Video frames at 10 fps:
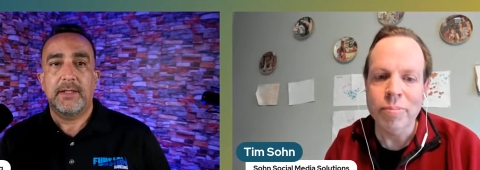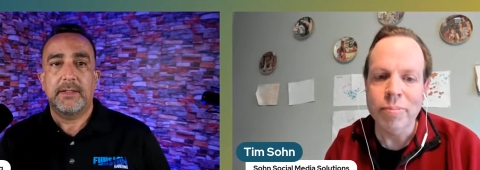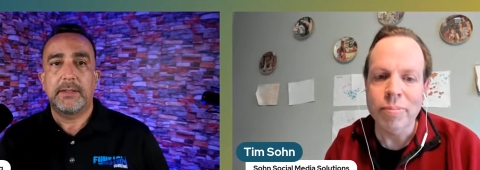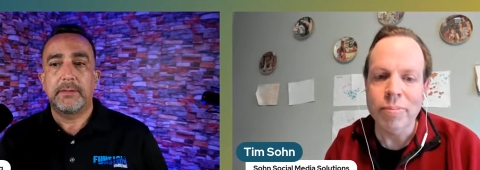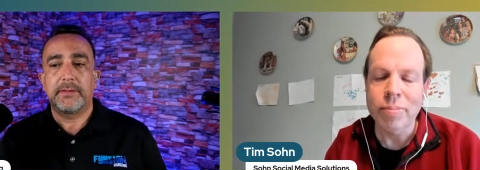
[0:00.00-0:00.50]

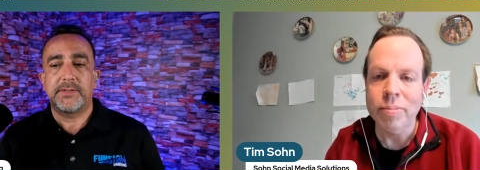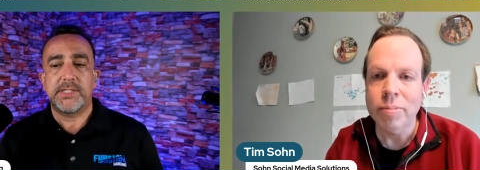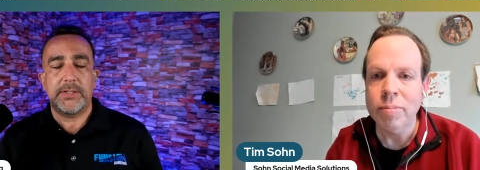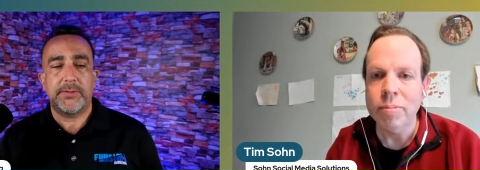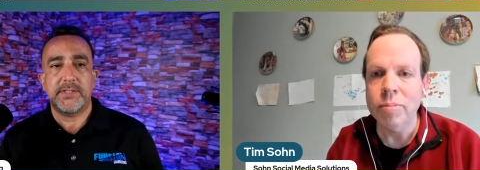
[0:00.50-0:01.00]
Speaker 1: the
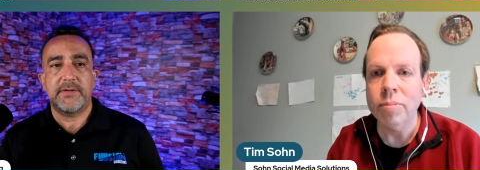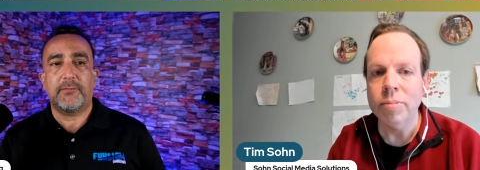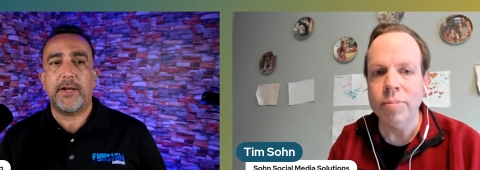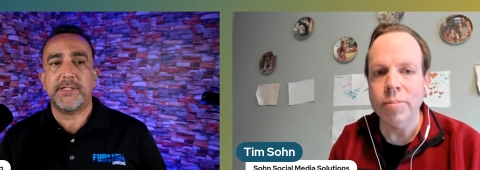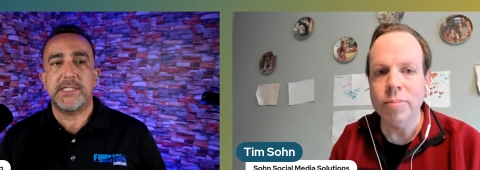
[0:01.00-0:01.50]
series of
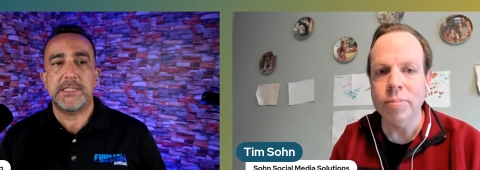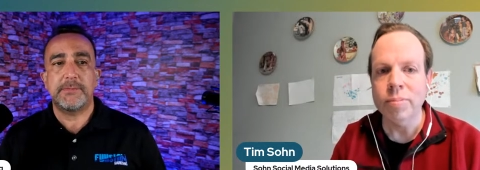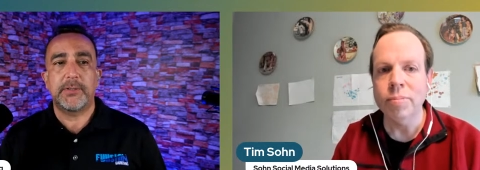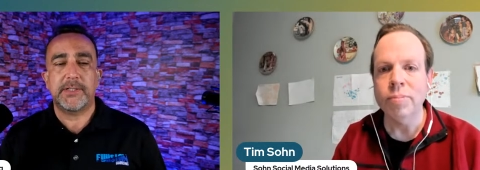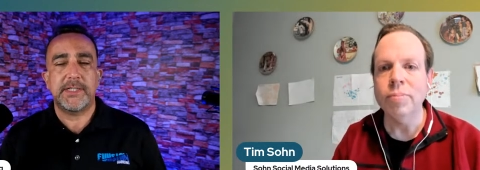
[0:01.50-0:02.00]
Ross's
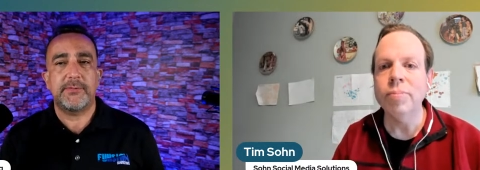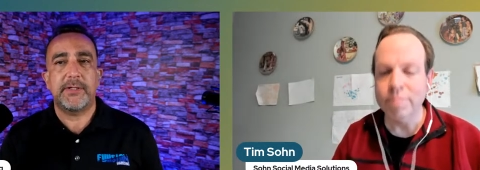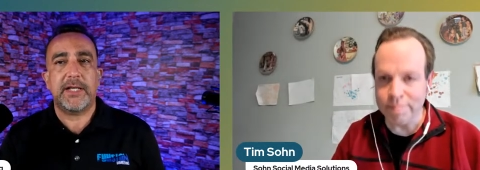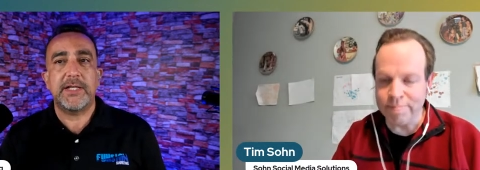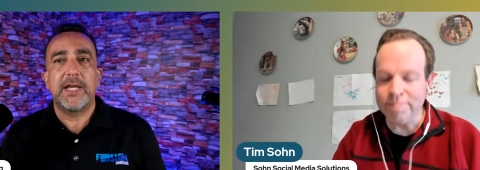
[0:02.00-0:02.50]
books, it
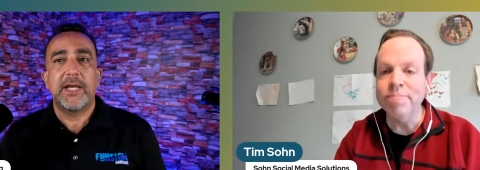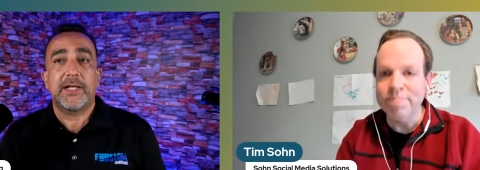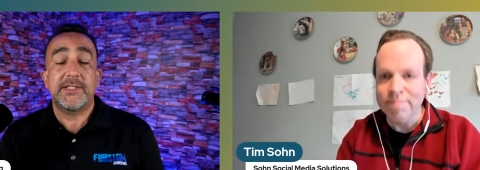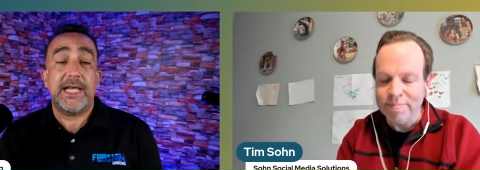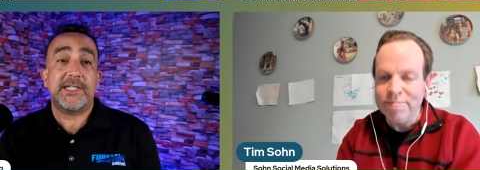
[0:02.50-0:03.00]

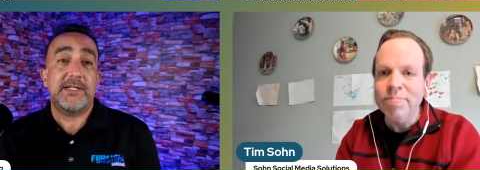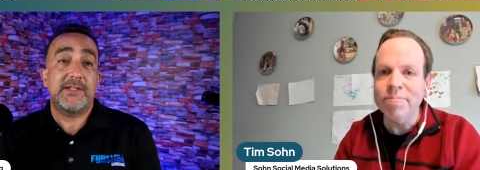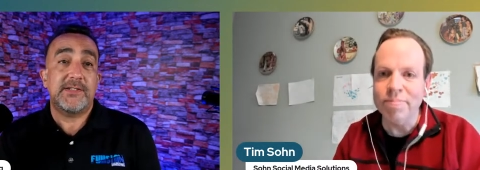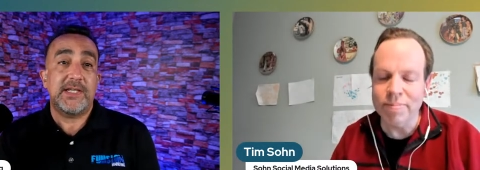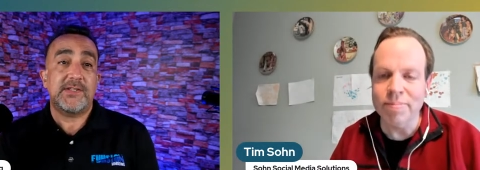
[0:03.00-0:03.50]
because actually
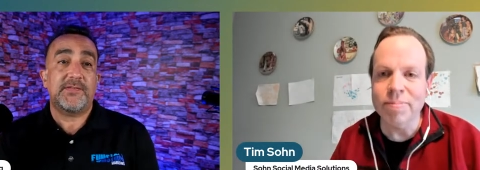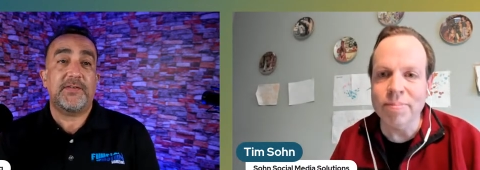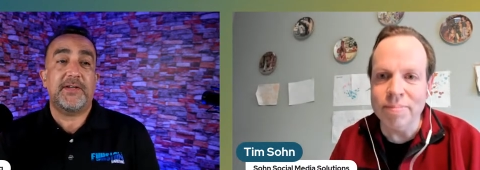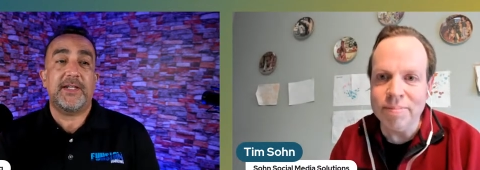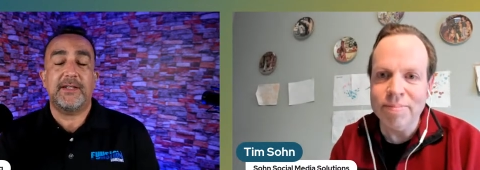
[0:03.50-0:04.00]
it's, it's
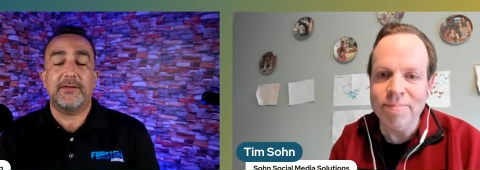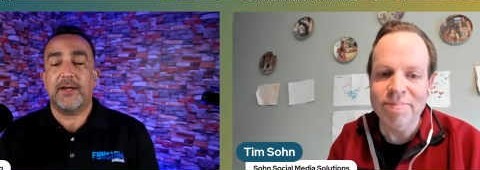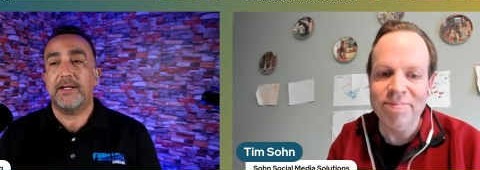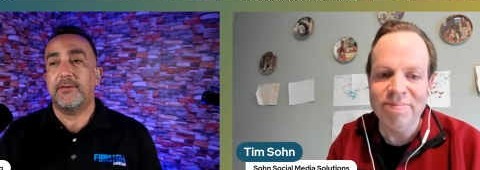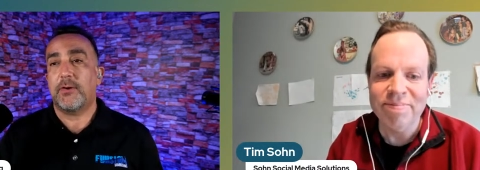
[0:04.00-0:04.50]
funny,
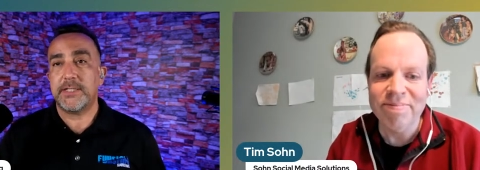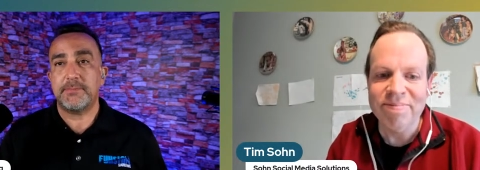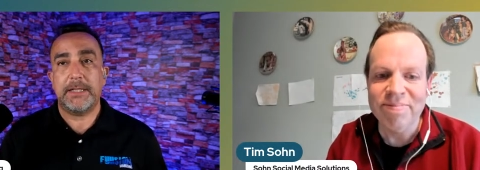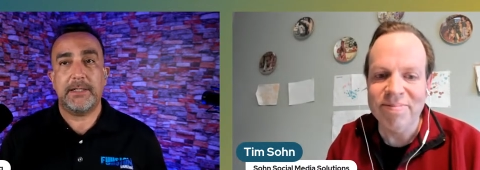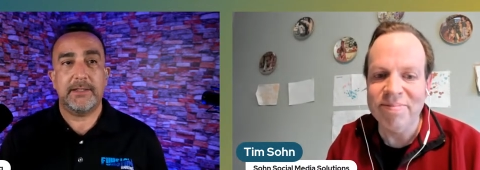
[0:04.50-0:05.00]
right?
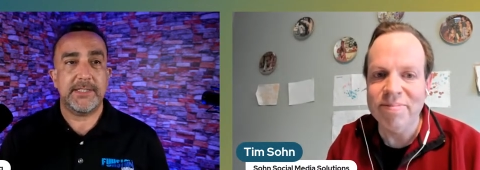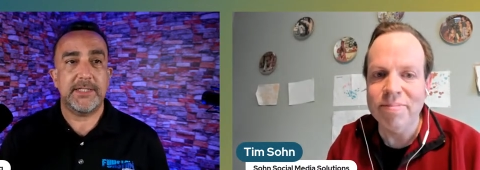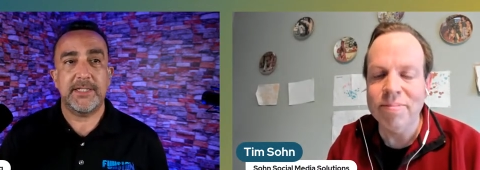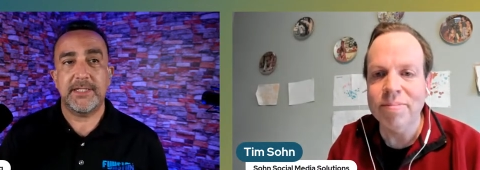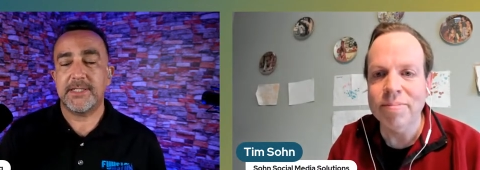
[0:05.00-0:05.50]
Ross may
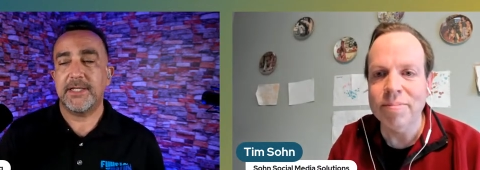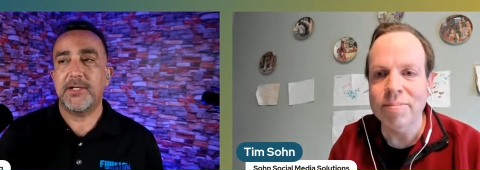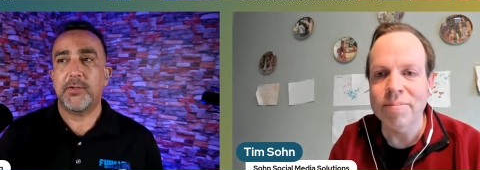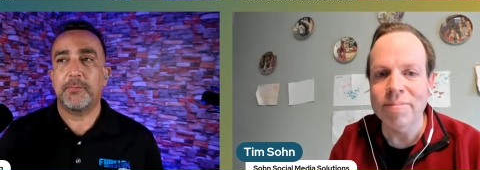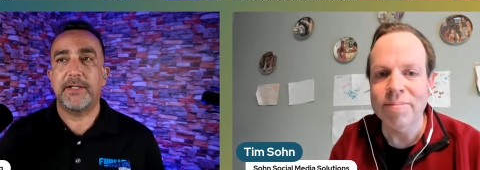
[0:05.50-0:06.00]
listen to this
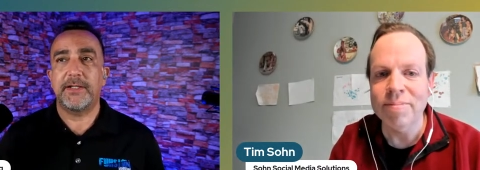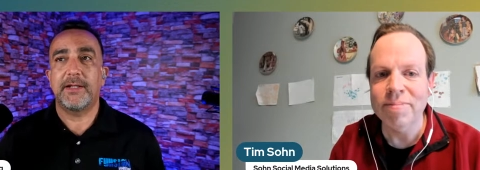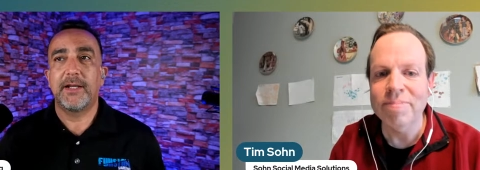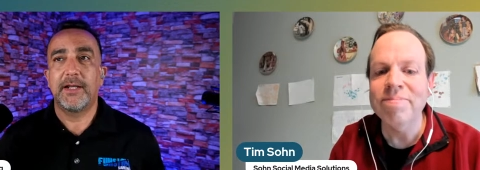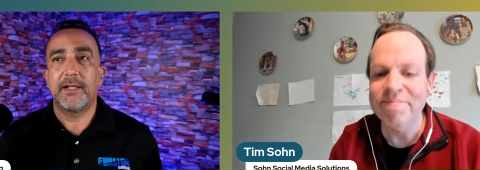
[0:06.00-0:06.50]
later, but
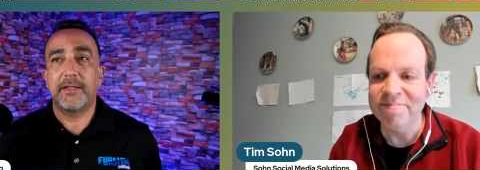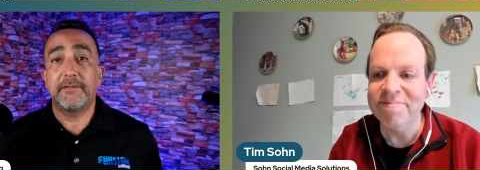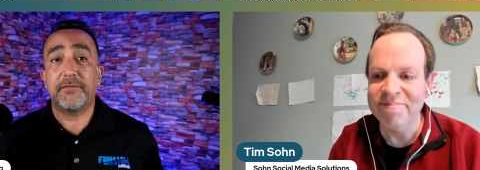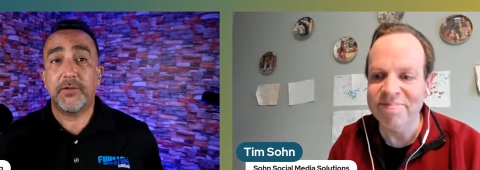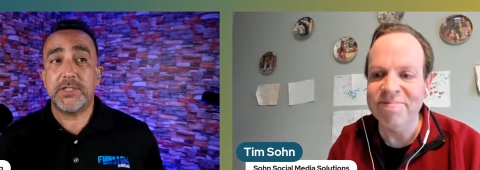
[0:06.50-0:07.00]

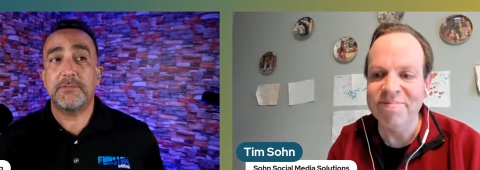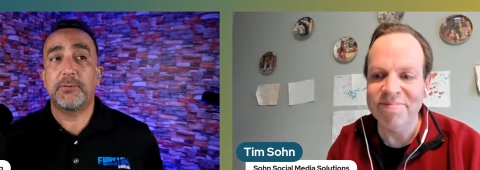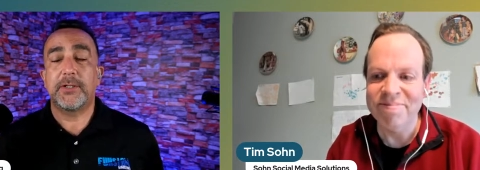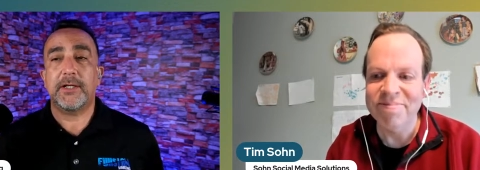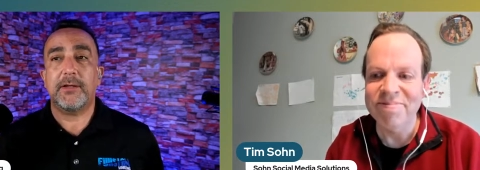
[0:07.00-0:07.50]
the first
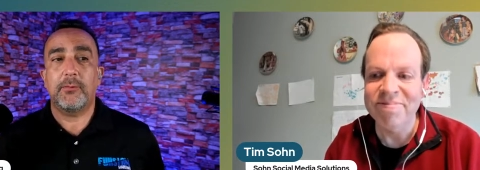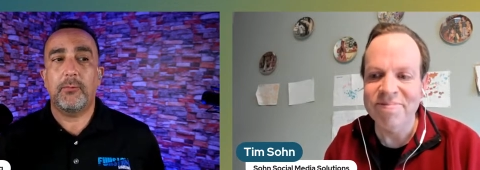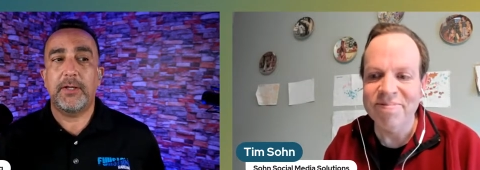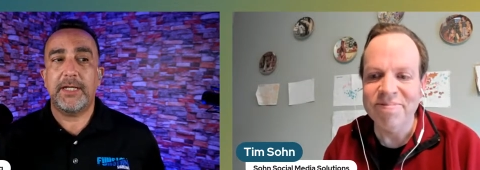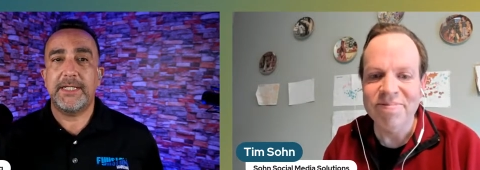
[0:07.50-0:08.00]
book,
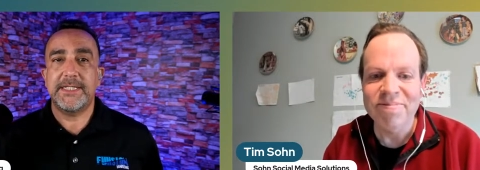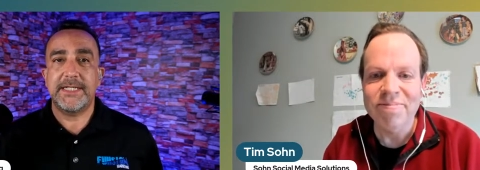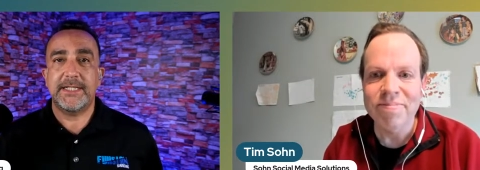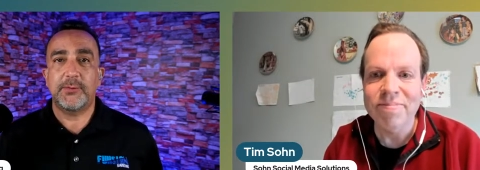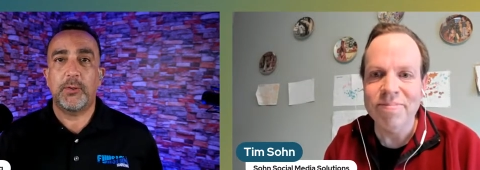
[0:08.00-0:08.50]
what he
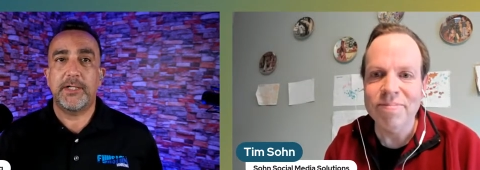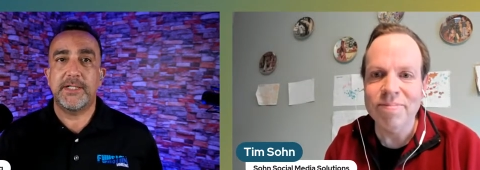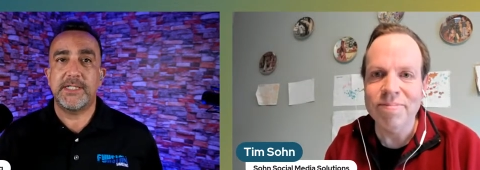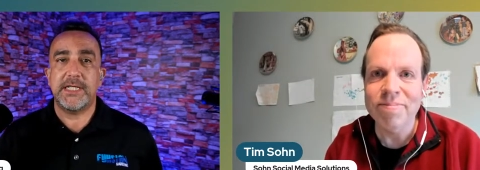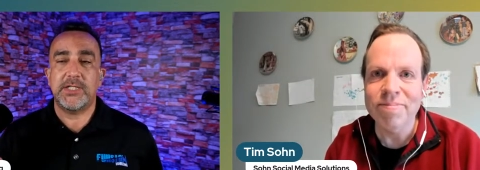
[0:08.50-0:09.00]
did
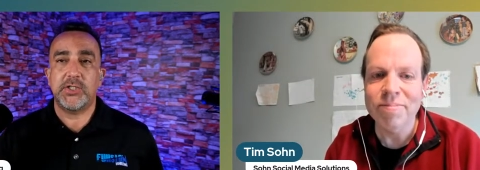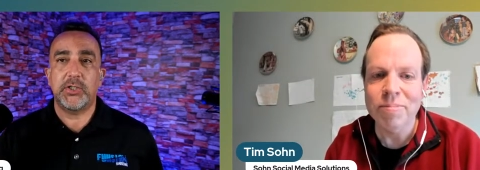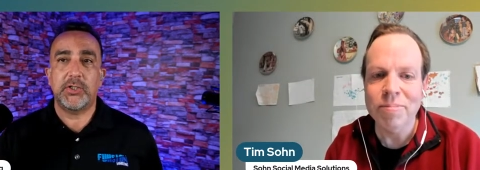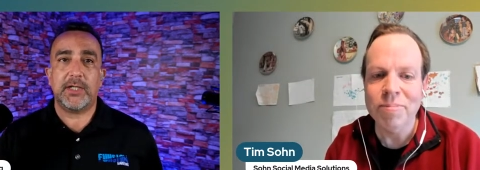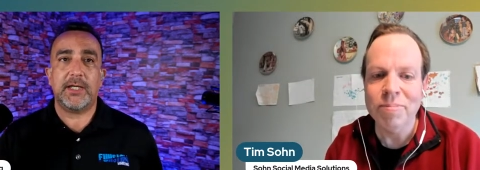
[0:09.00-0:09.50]
was he
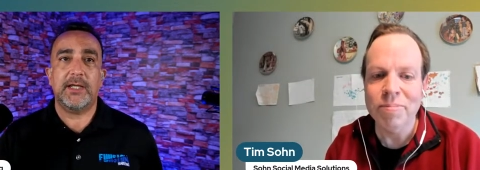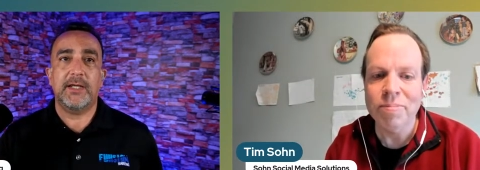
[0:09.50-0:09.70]
took